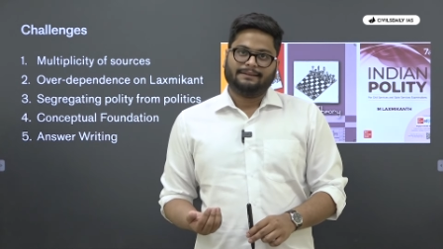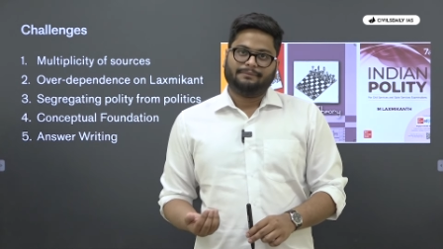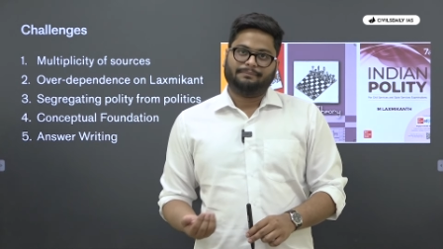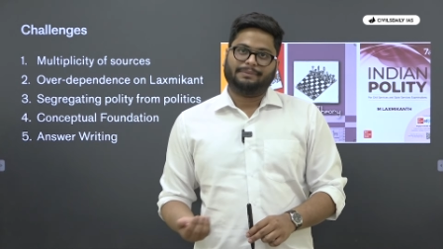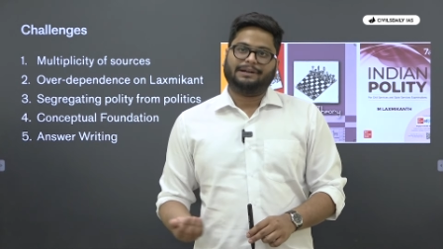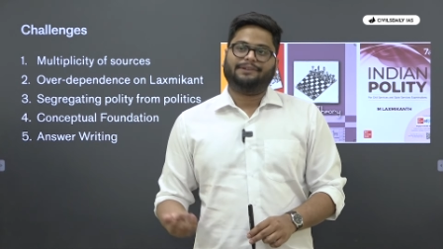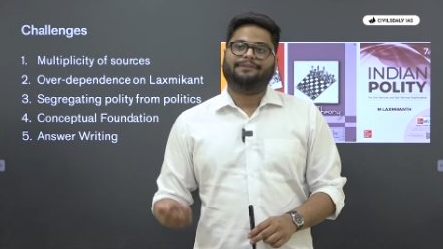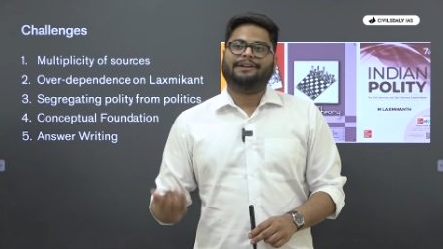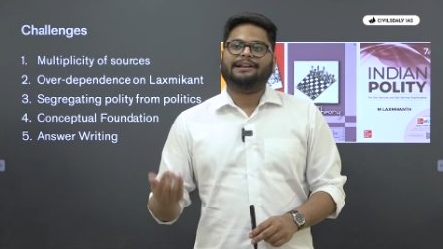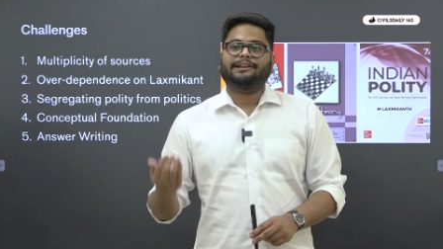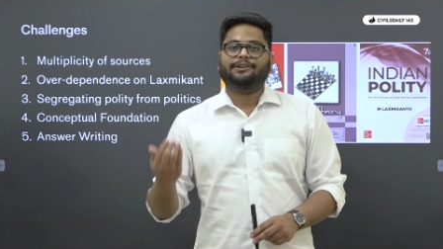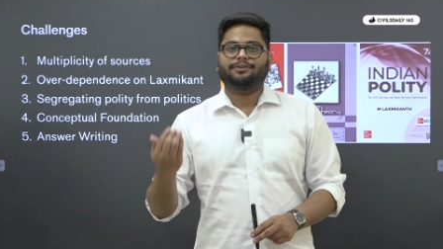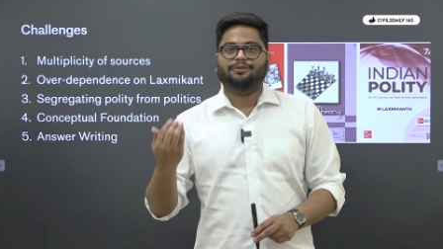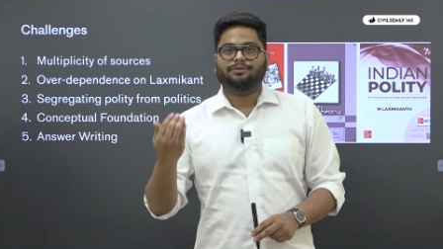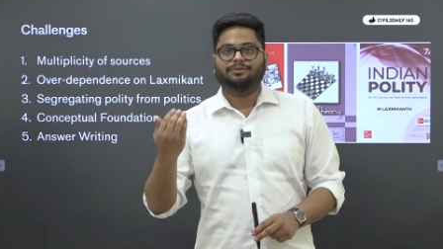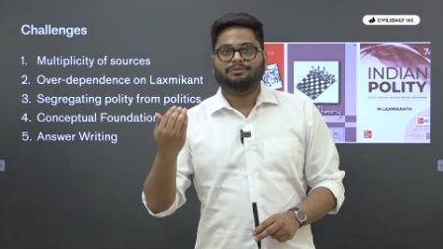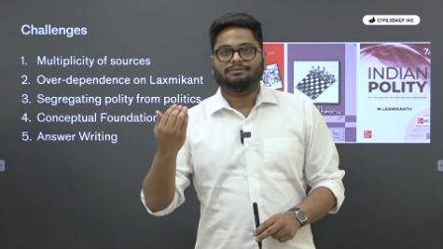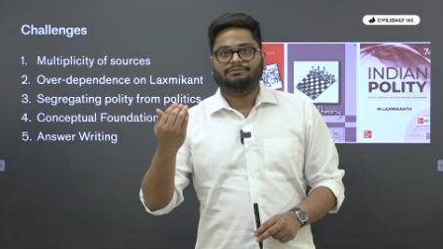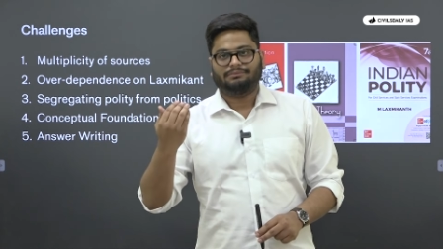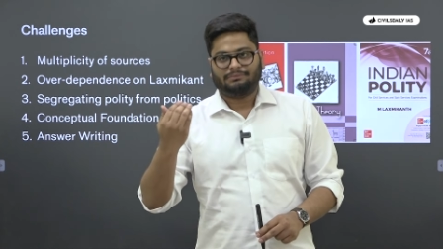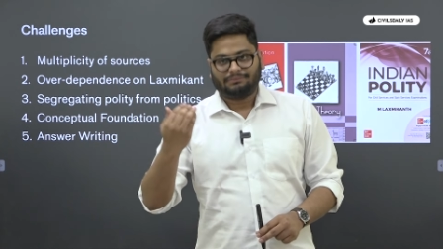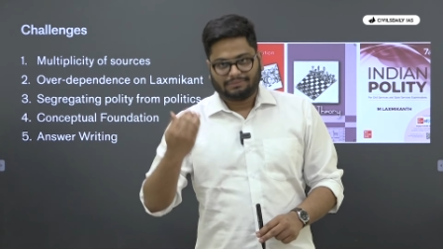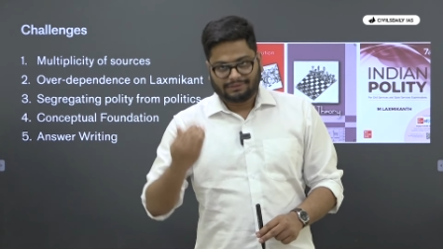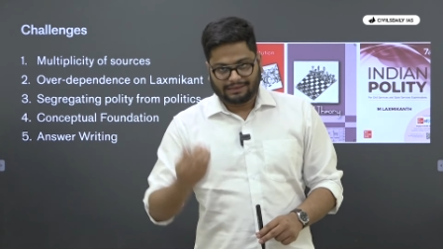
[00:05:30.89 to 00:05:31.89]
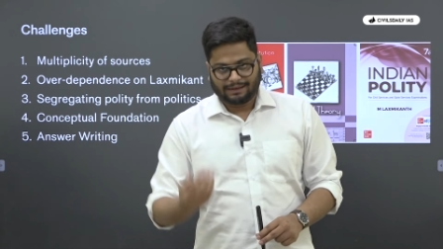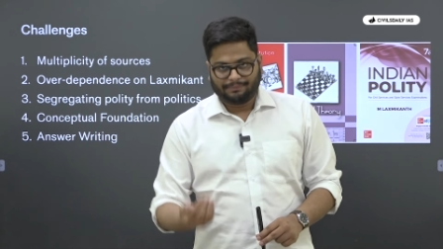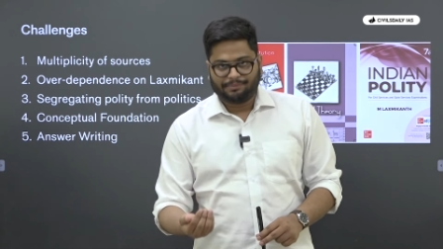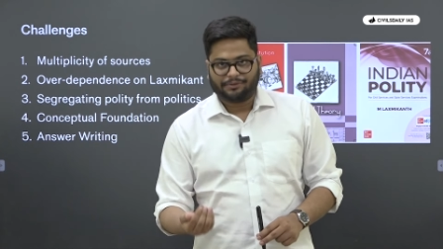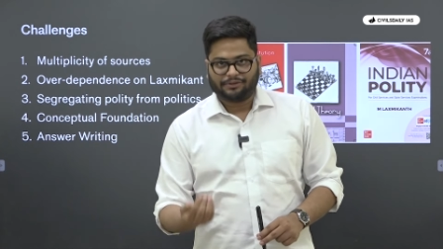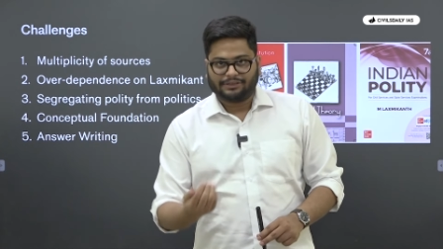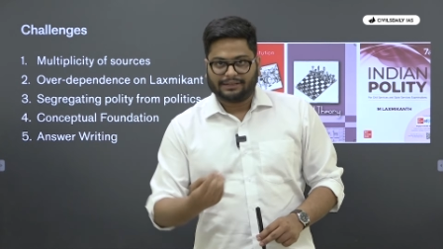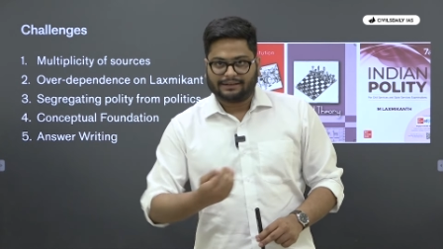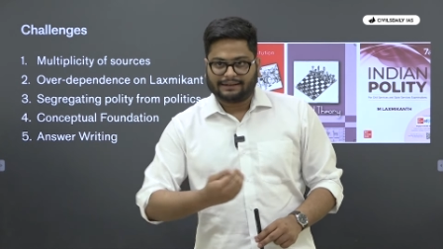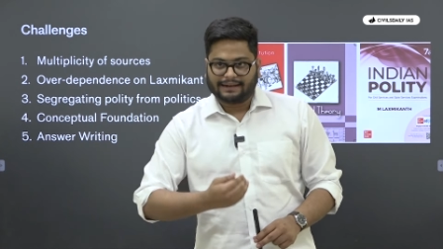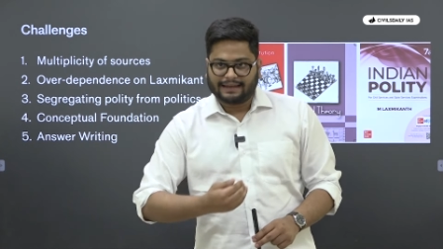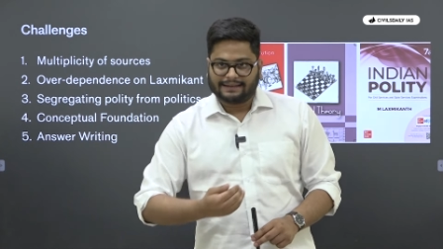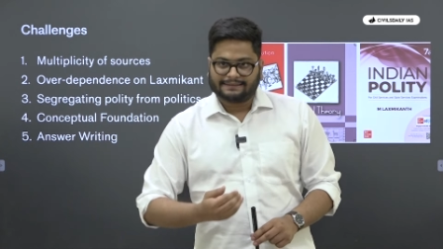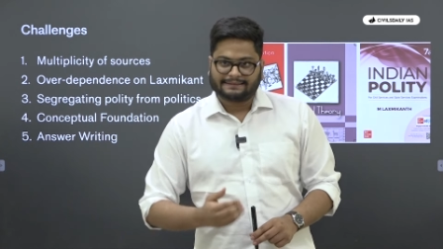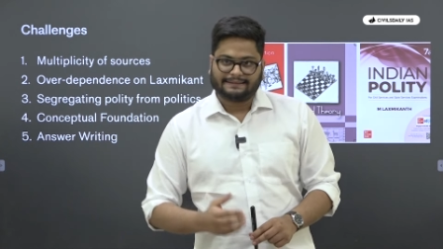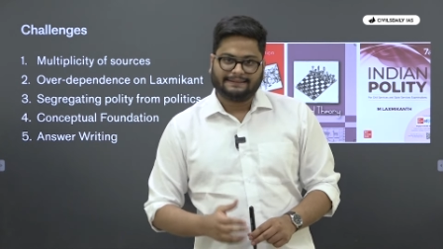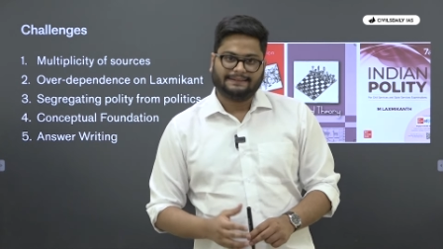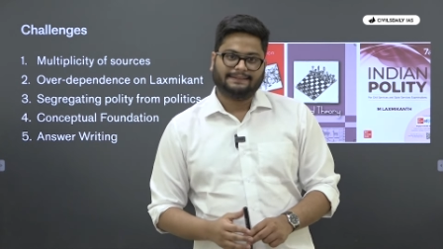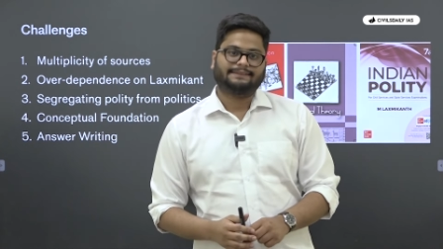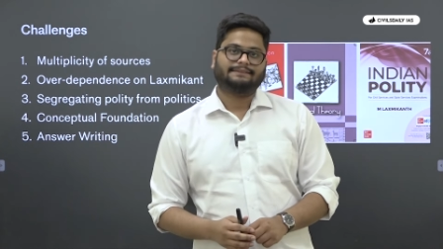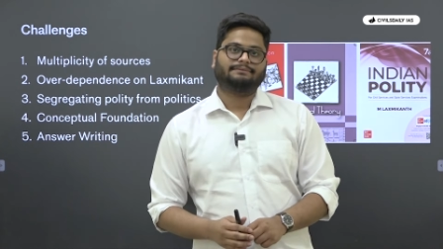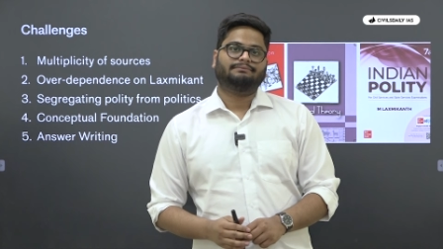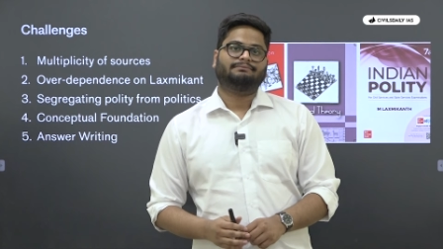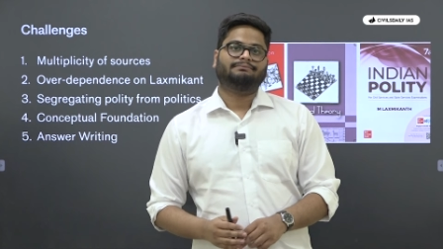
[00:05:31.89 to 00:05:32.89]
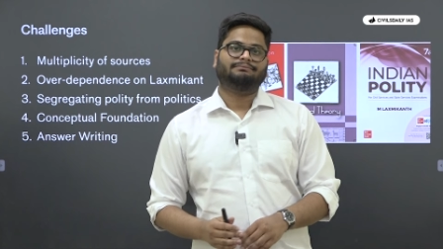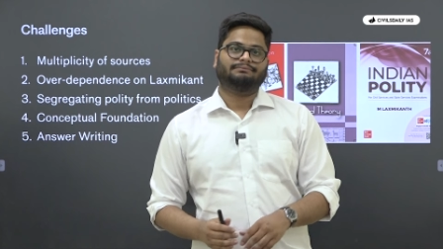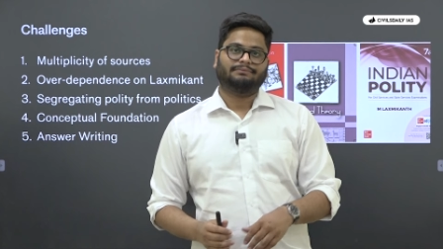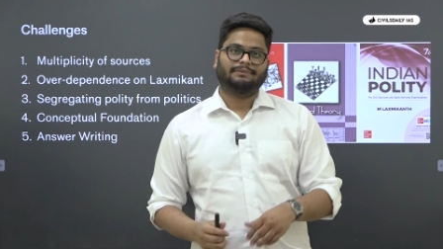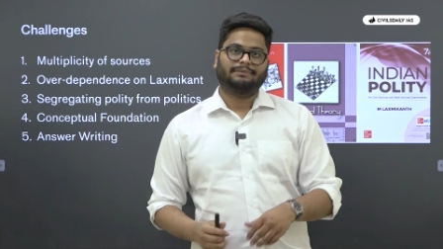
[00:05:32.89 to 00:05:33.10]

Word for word: But when you come to the classes,